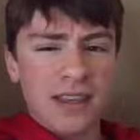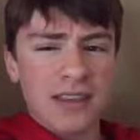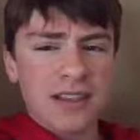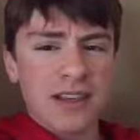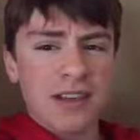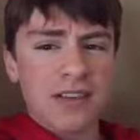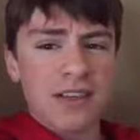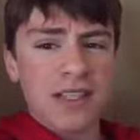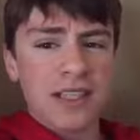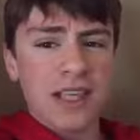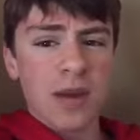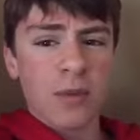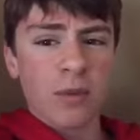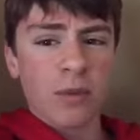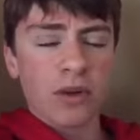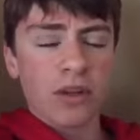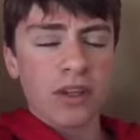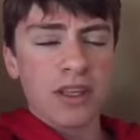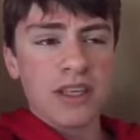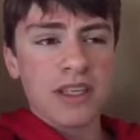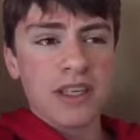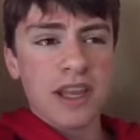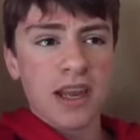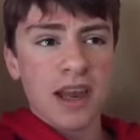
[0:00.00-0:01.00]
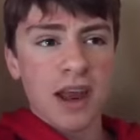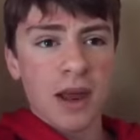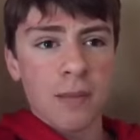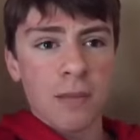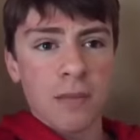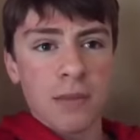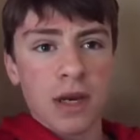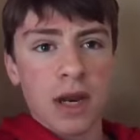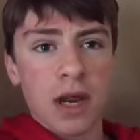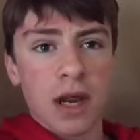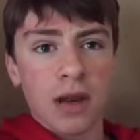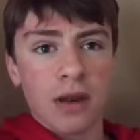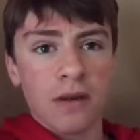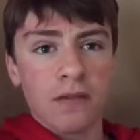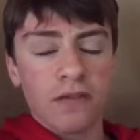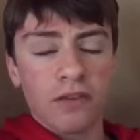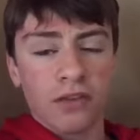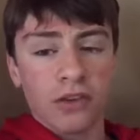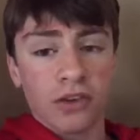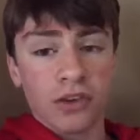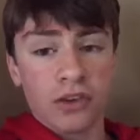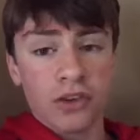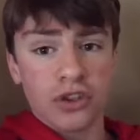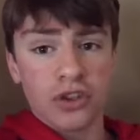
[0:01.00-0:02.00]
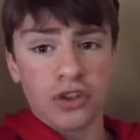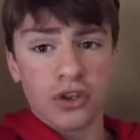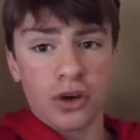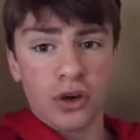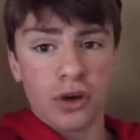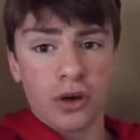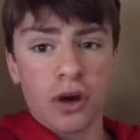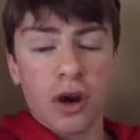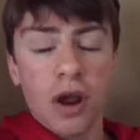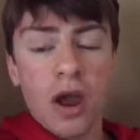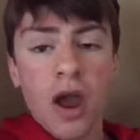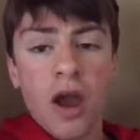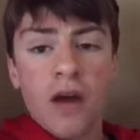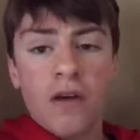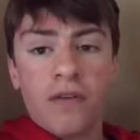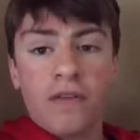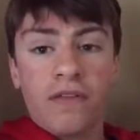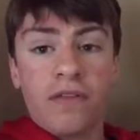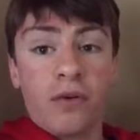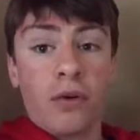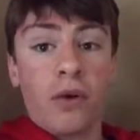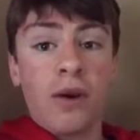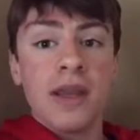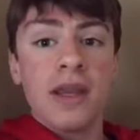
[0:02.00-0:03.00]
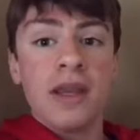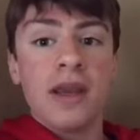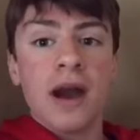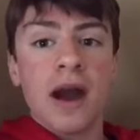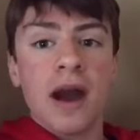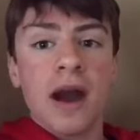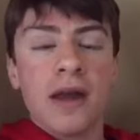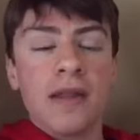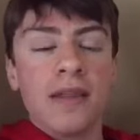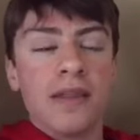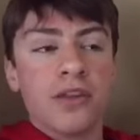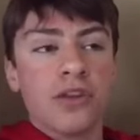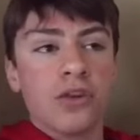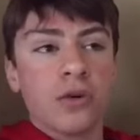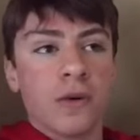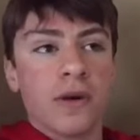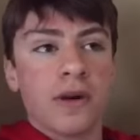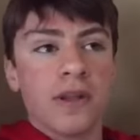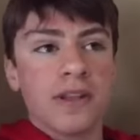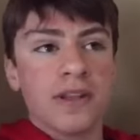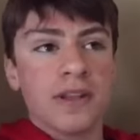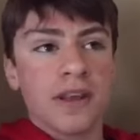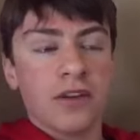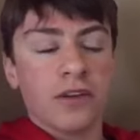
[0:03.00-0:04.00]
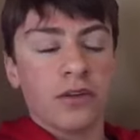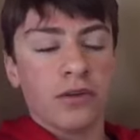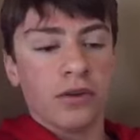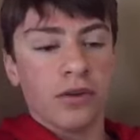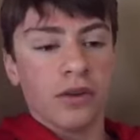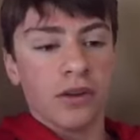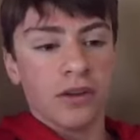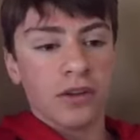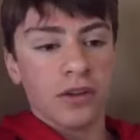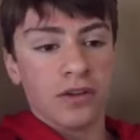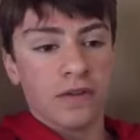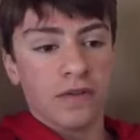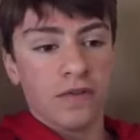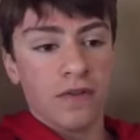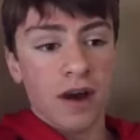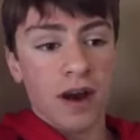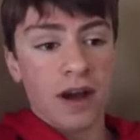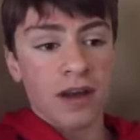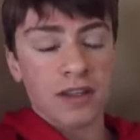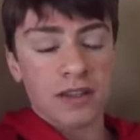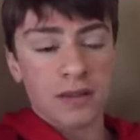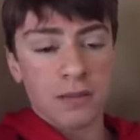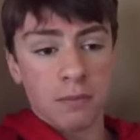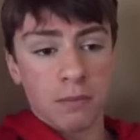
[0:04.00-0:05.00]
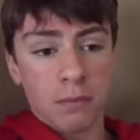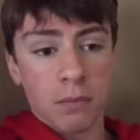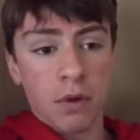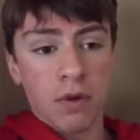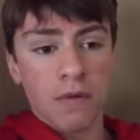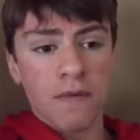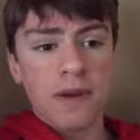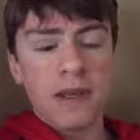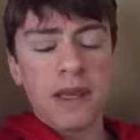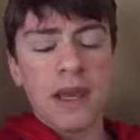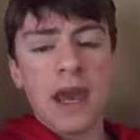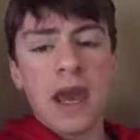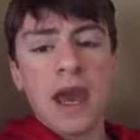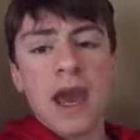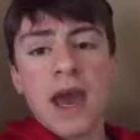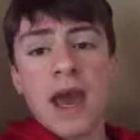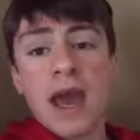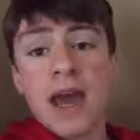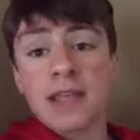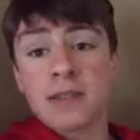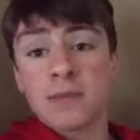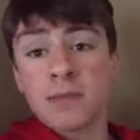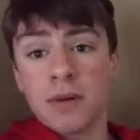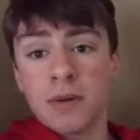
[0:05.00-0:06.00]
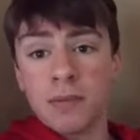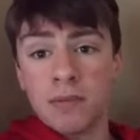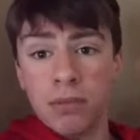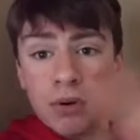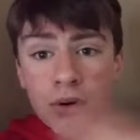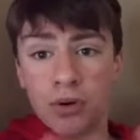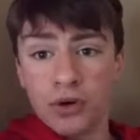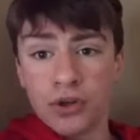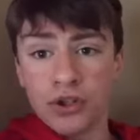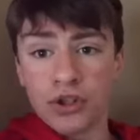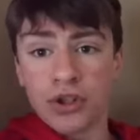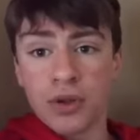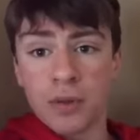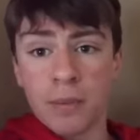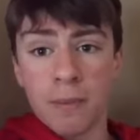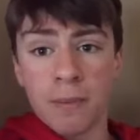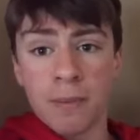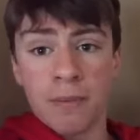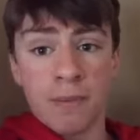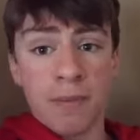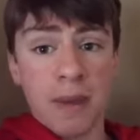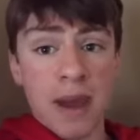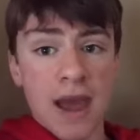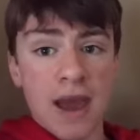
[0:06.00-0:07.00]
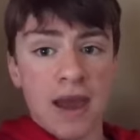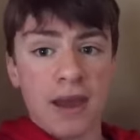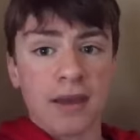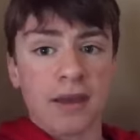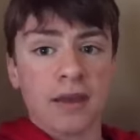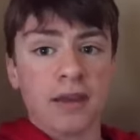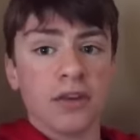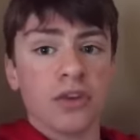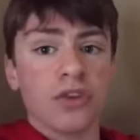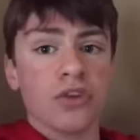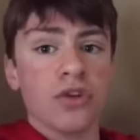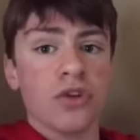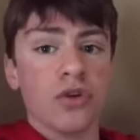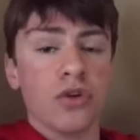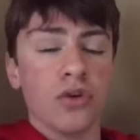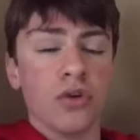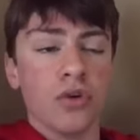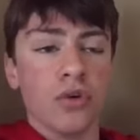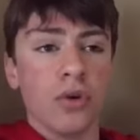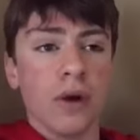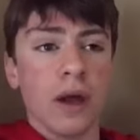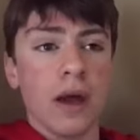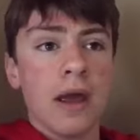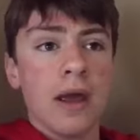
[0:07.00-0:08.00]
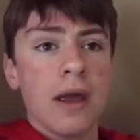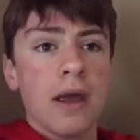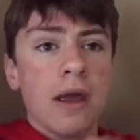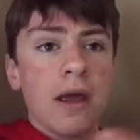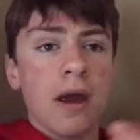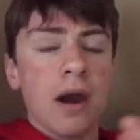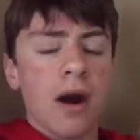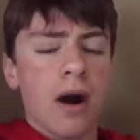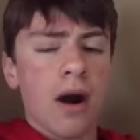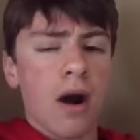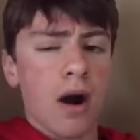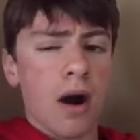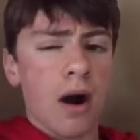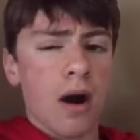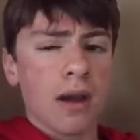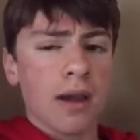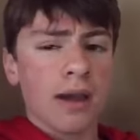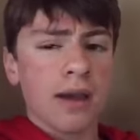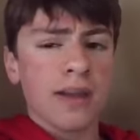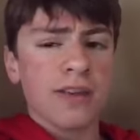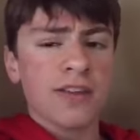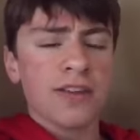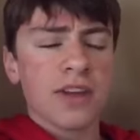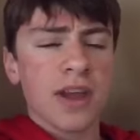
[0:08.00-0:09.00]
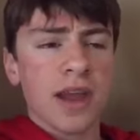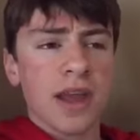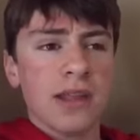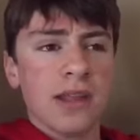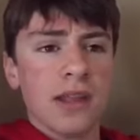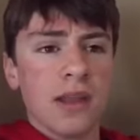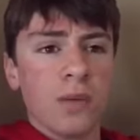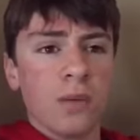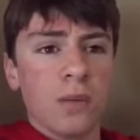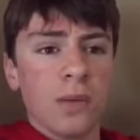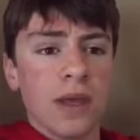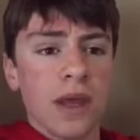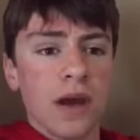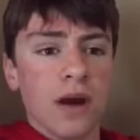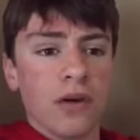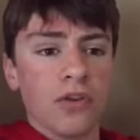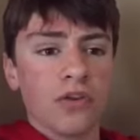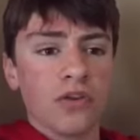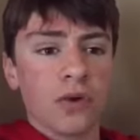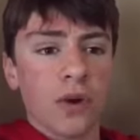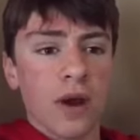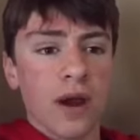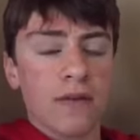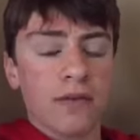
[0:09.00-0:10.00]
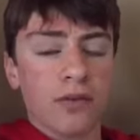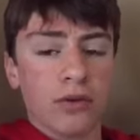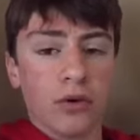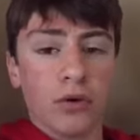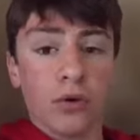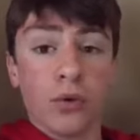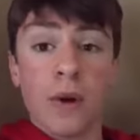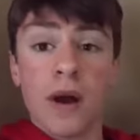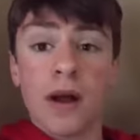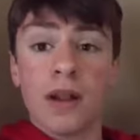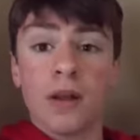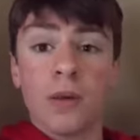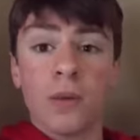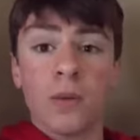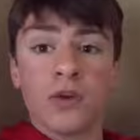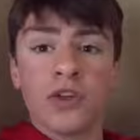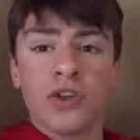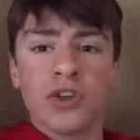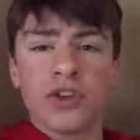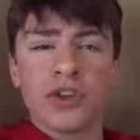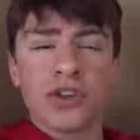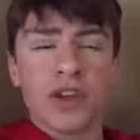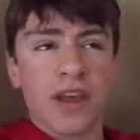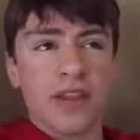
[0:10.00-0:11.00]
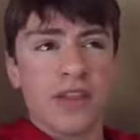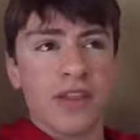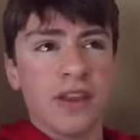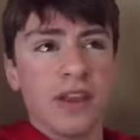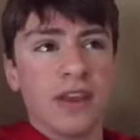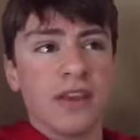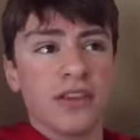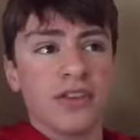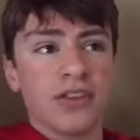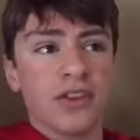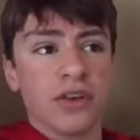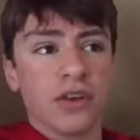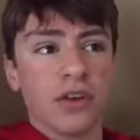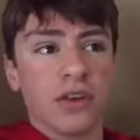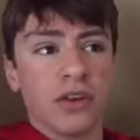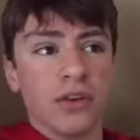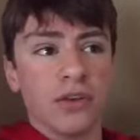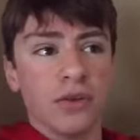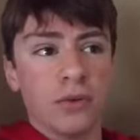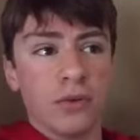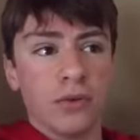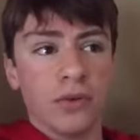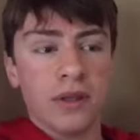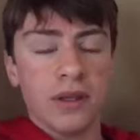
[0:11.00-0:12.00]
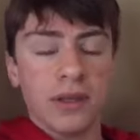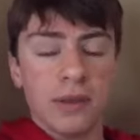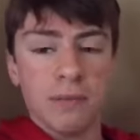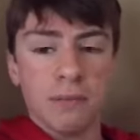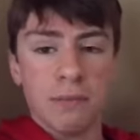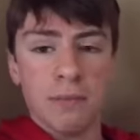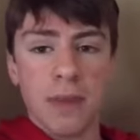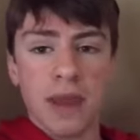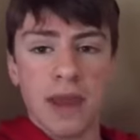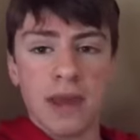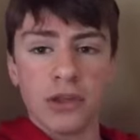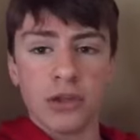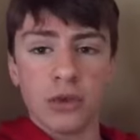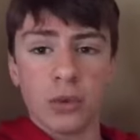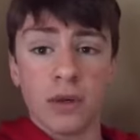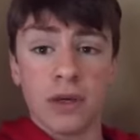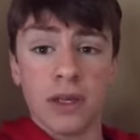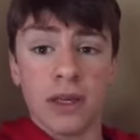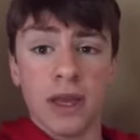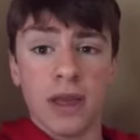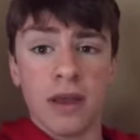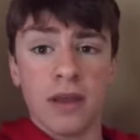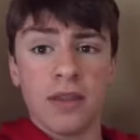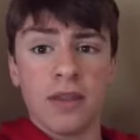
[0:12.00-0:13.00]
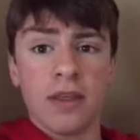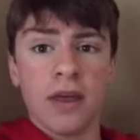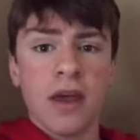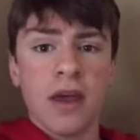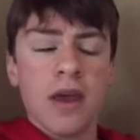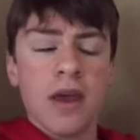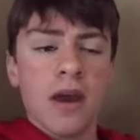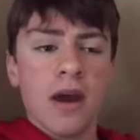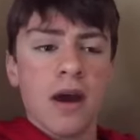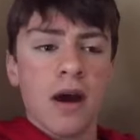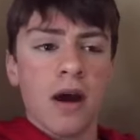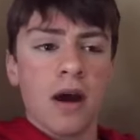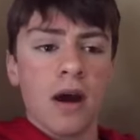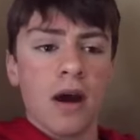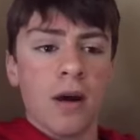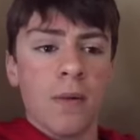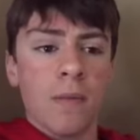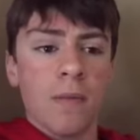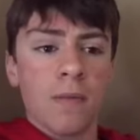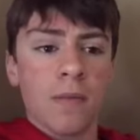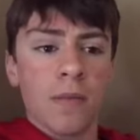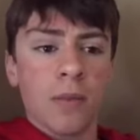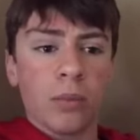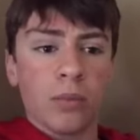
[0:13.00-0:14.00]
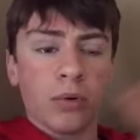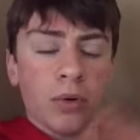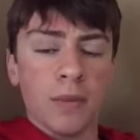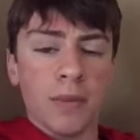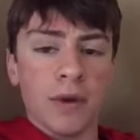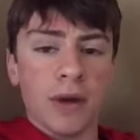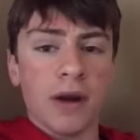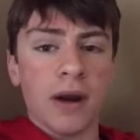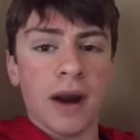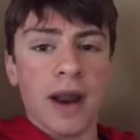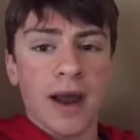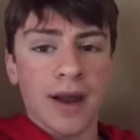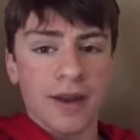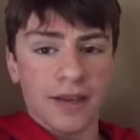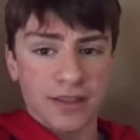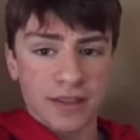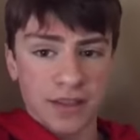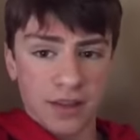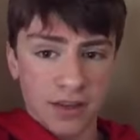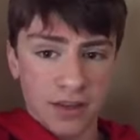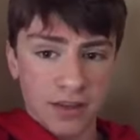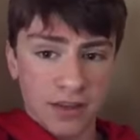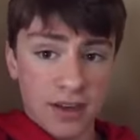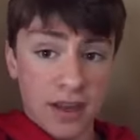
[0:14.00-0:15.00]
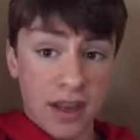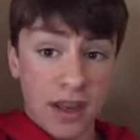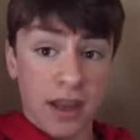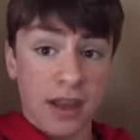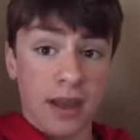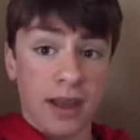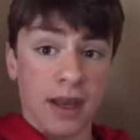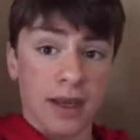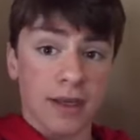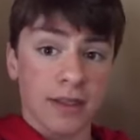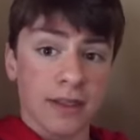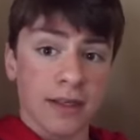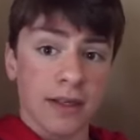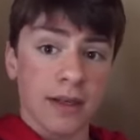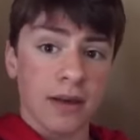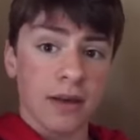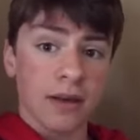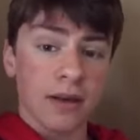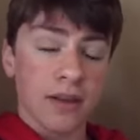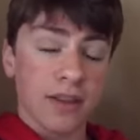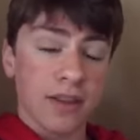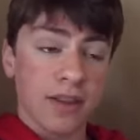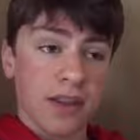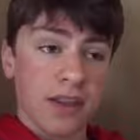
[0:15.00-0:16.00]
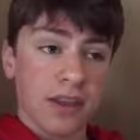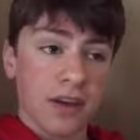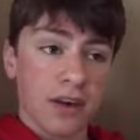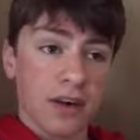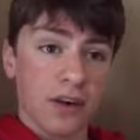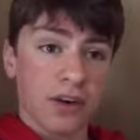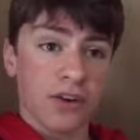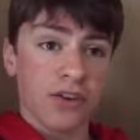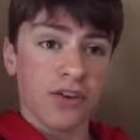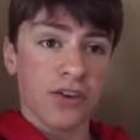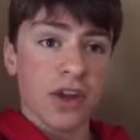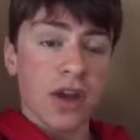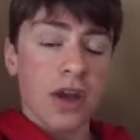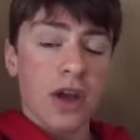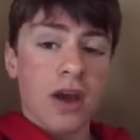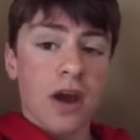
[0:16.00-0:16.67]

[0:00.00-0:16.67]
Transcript: on the same release date. I'm not for sure. Free Guy, the 20th Century Fox movie, has been pushed back to August. And then we also have Cruella, which is I think is still going to do the May 28th um, premiere access and theaters.